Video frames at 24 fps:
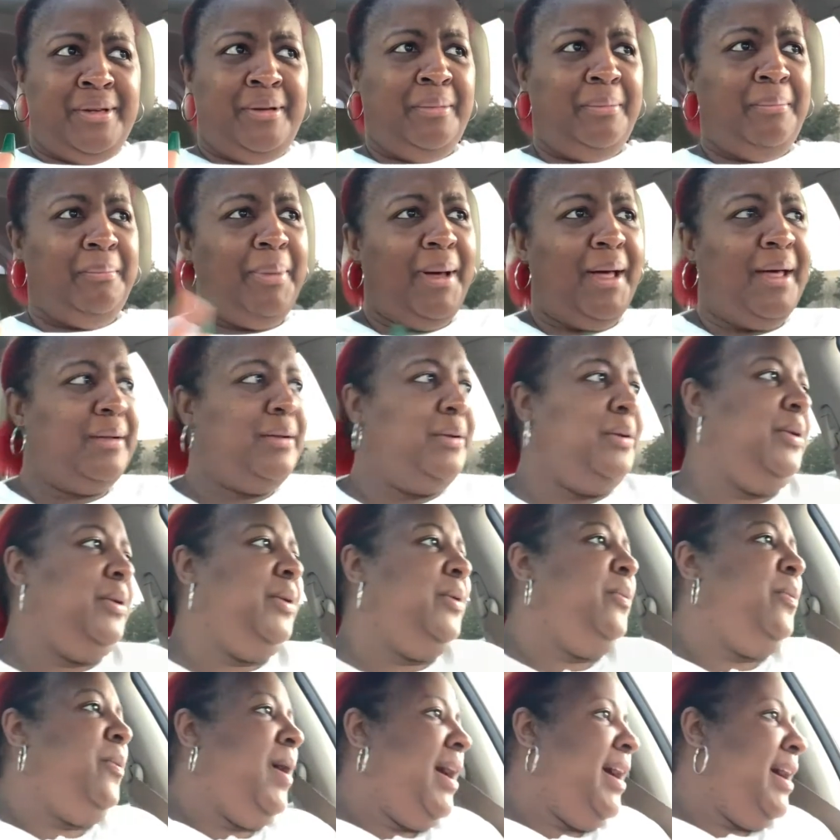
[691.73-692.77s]
bottle
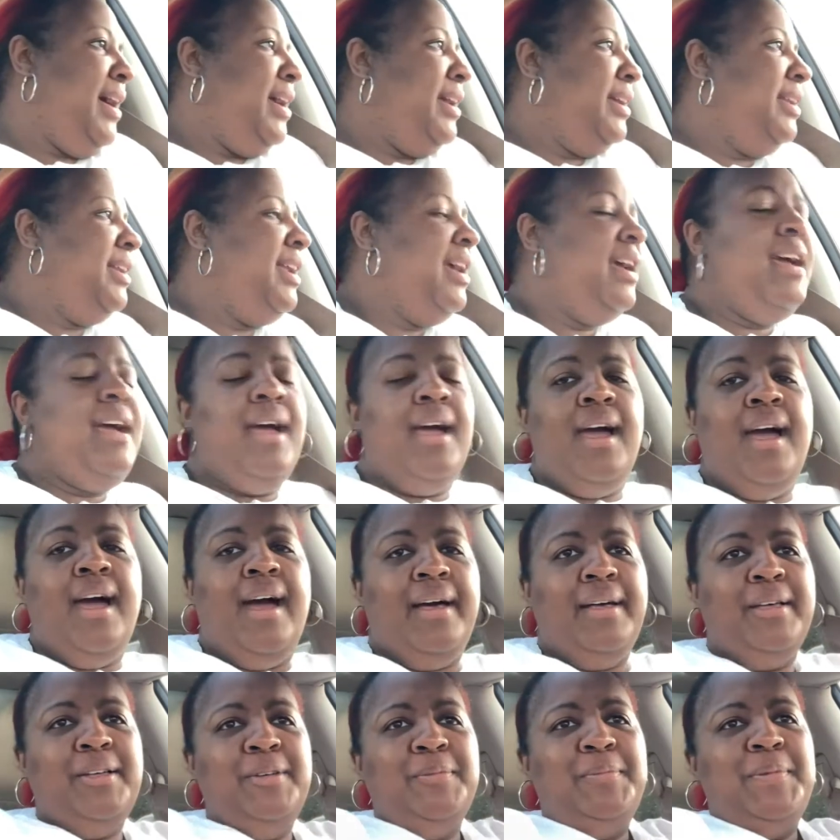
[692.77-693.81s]
of wine.
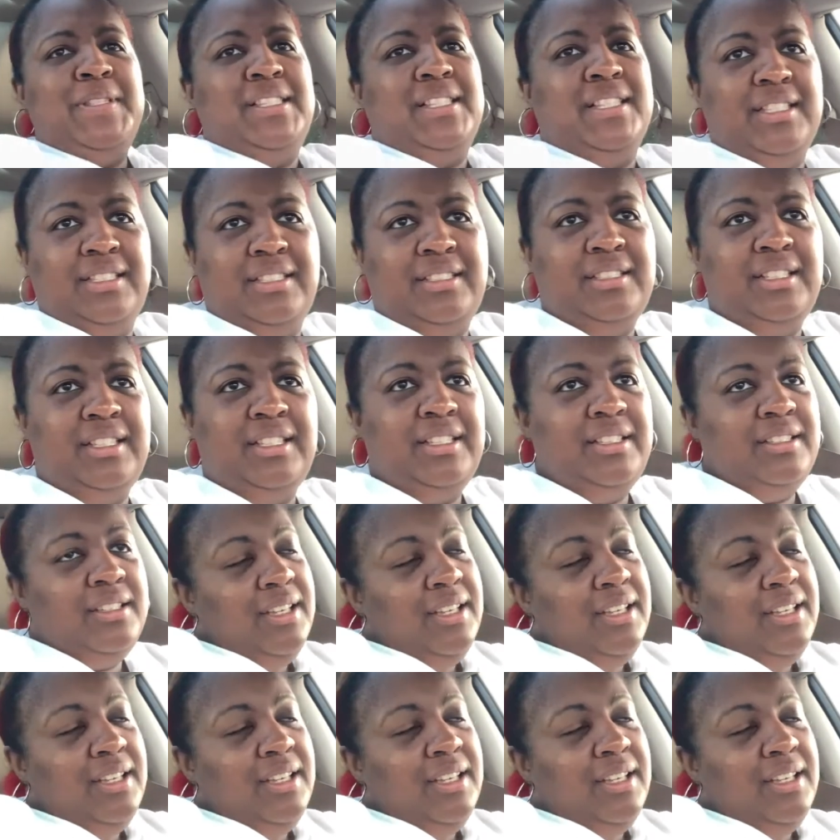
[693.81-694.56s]
I hope it's good.